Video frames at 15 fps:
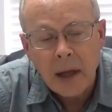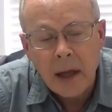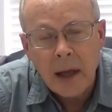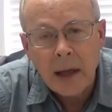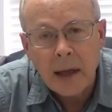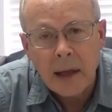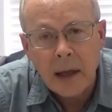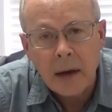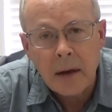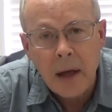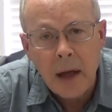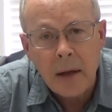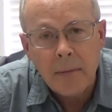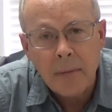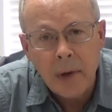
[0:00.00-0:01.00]
I
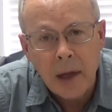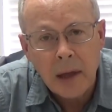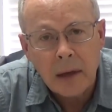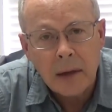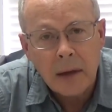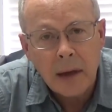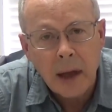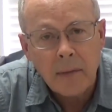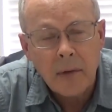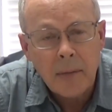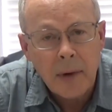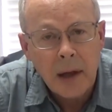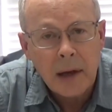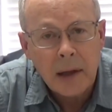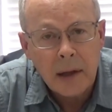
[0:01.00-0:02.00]
cannot make
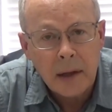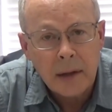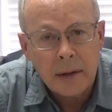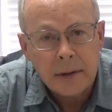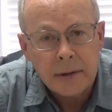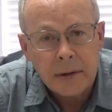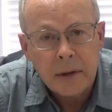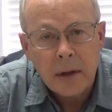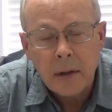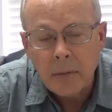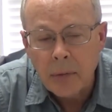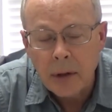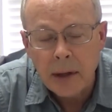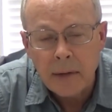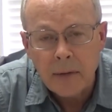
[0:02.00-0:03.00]
everybody else
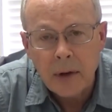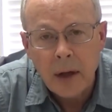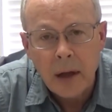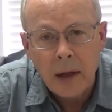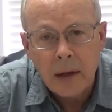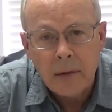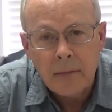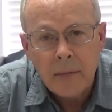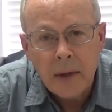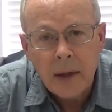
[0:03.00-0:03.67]
believe in God.